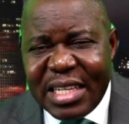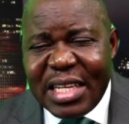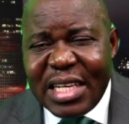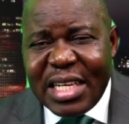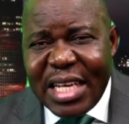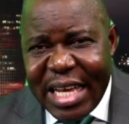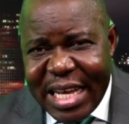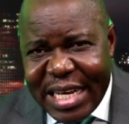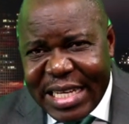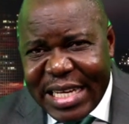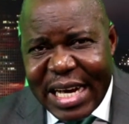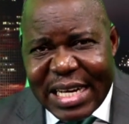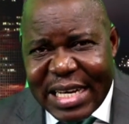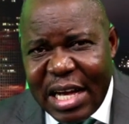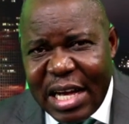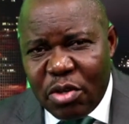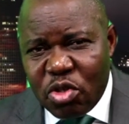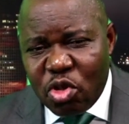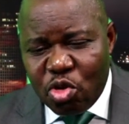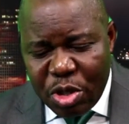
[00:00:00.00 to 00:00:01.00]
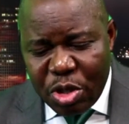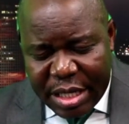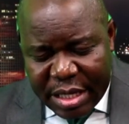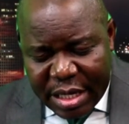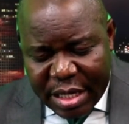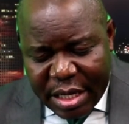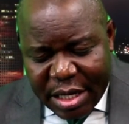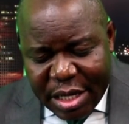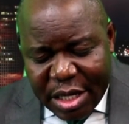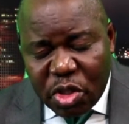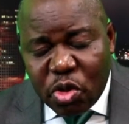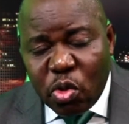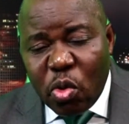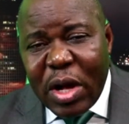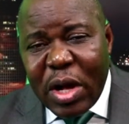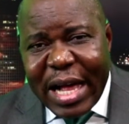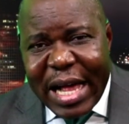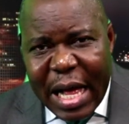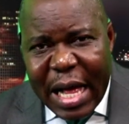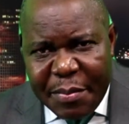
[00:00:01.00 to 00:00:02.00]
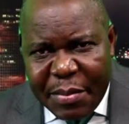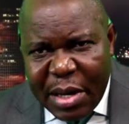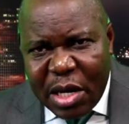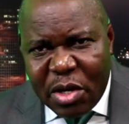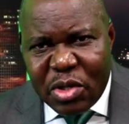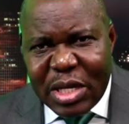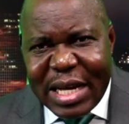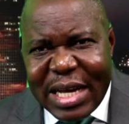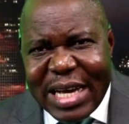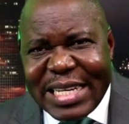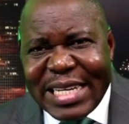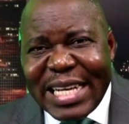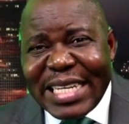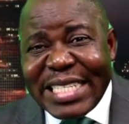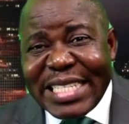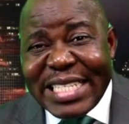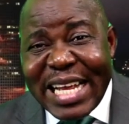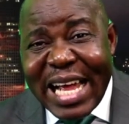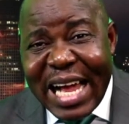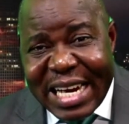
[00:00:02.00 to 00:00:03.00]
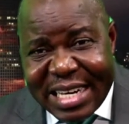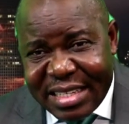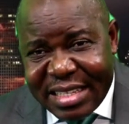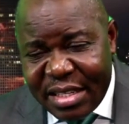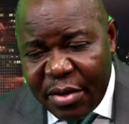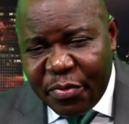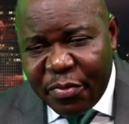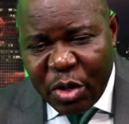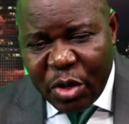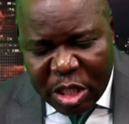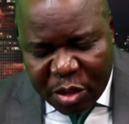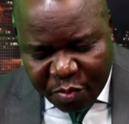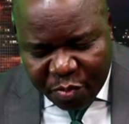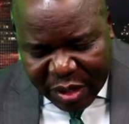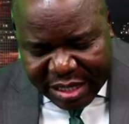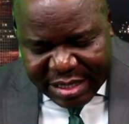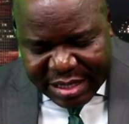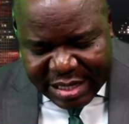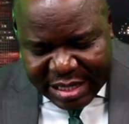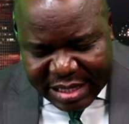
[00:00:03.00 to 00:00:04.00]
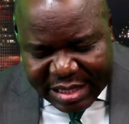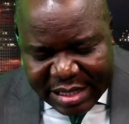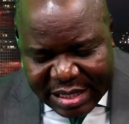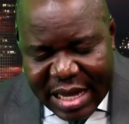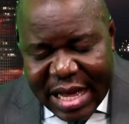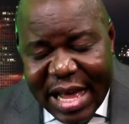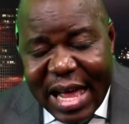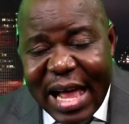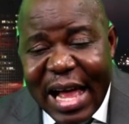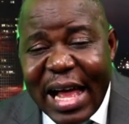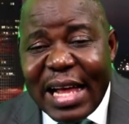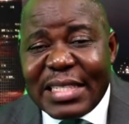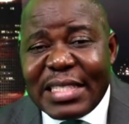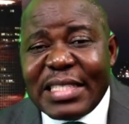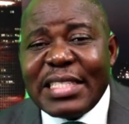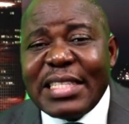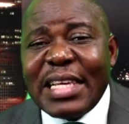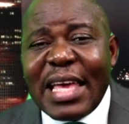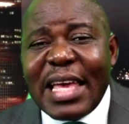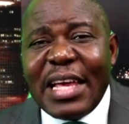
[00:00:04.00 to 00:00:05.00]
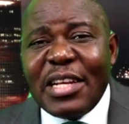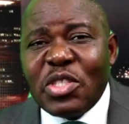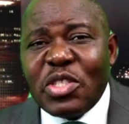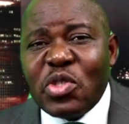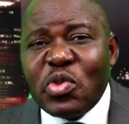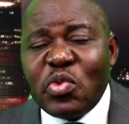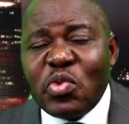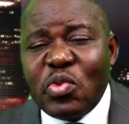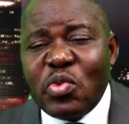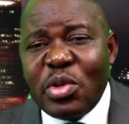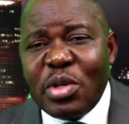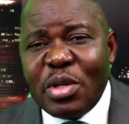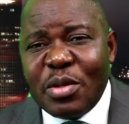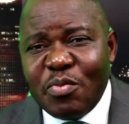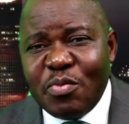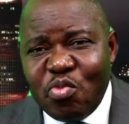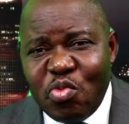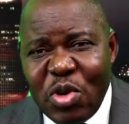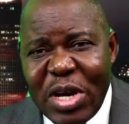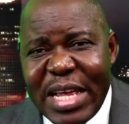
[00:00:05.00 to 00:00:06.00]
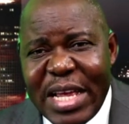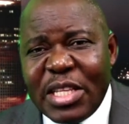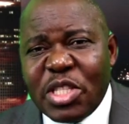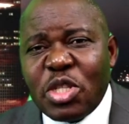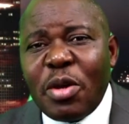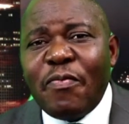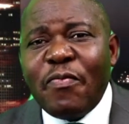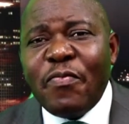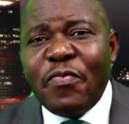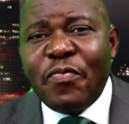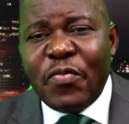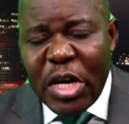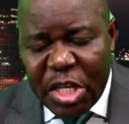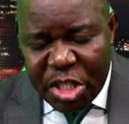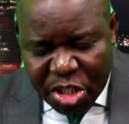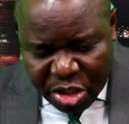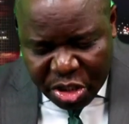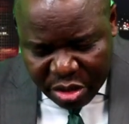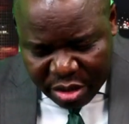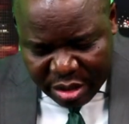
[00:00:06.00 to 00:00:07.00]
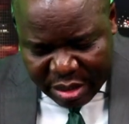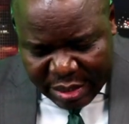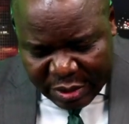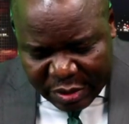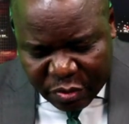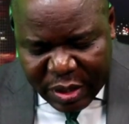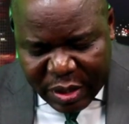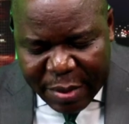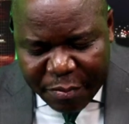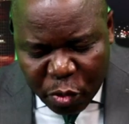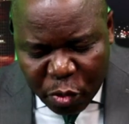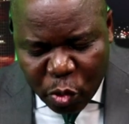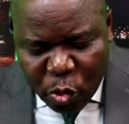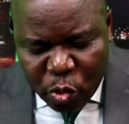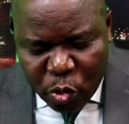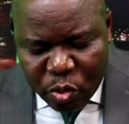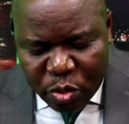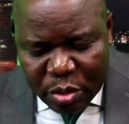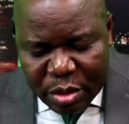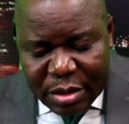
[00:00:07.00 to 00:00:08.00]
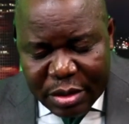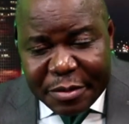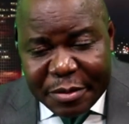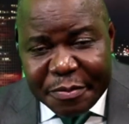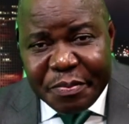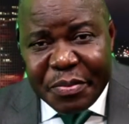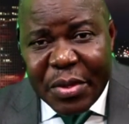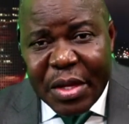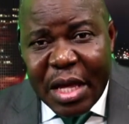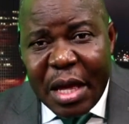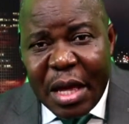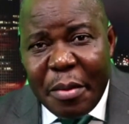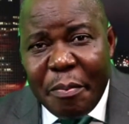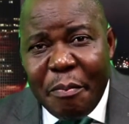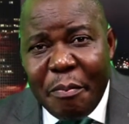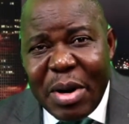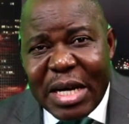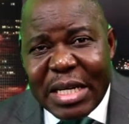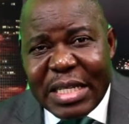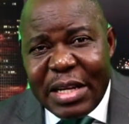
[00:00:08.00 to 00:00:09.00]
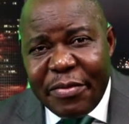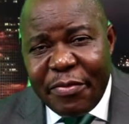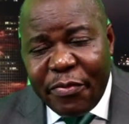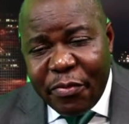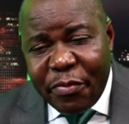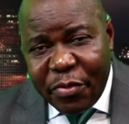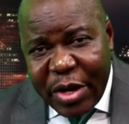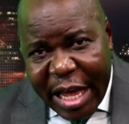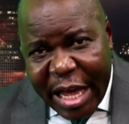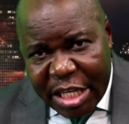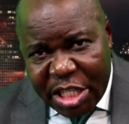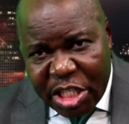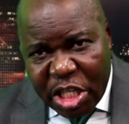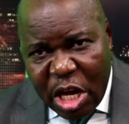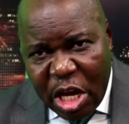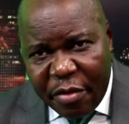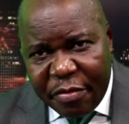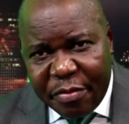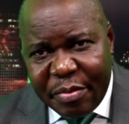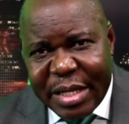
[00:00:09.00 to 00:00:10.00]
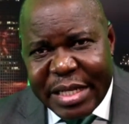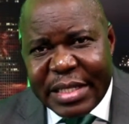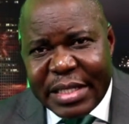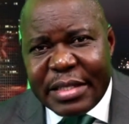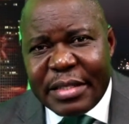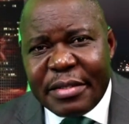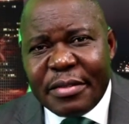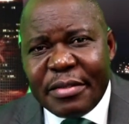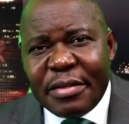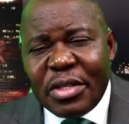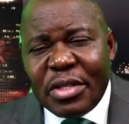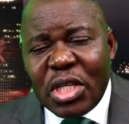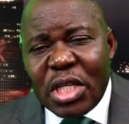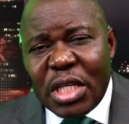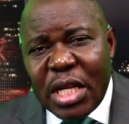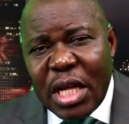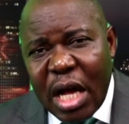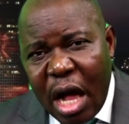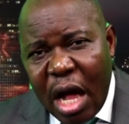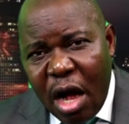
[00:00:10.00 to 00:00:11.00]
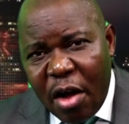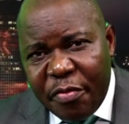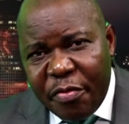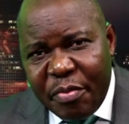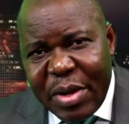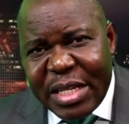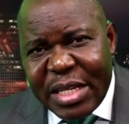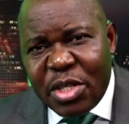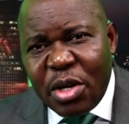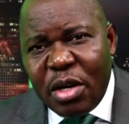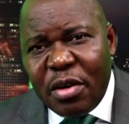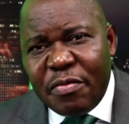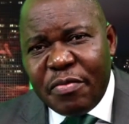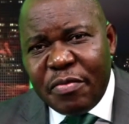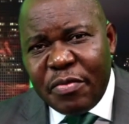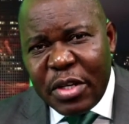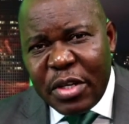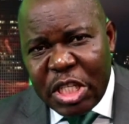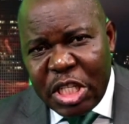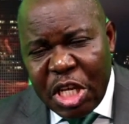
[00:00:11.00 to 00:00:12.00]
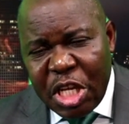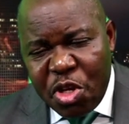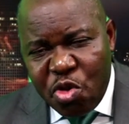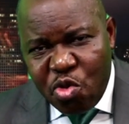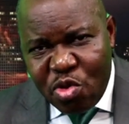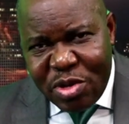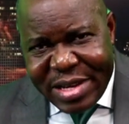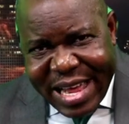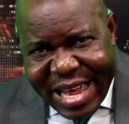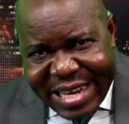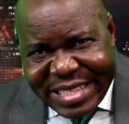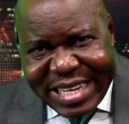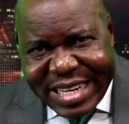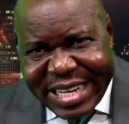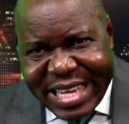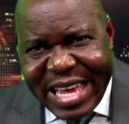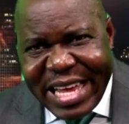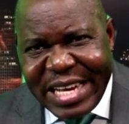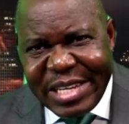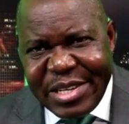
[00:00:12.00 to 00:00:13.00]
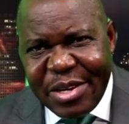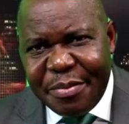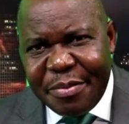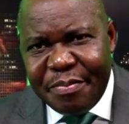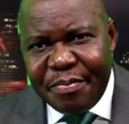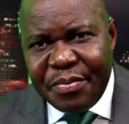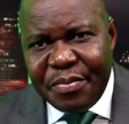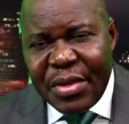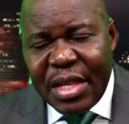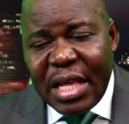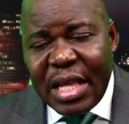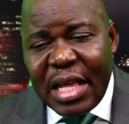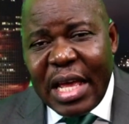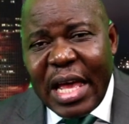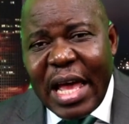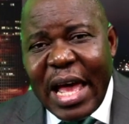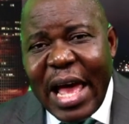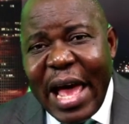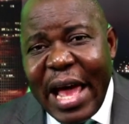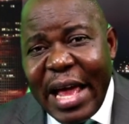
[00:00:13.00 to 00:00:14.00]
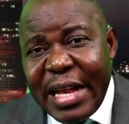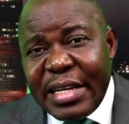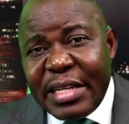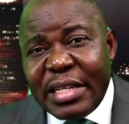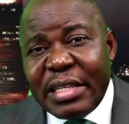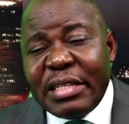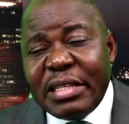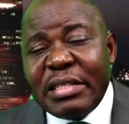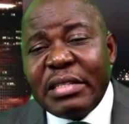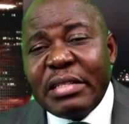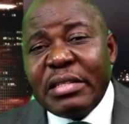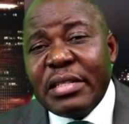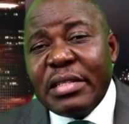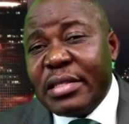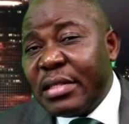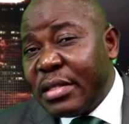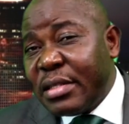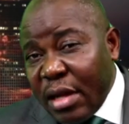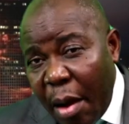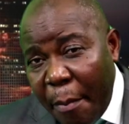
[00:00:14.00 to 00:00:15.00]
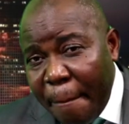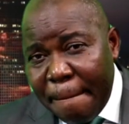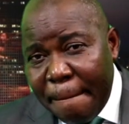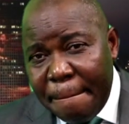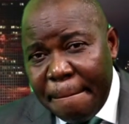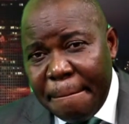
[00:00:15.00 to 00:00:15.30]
in that country to come out and attack the French president as seeking to bring subversion into Cameroon. But the French government, the government of the United Kingdom, and some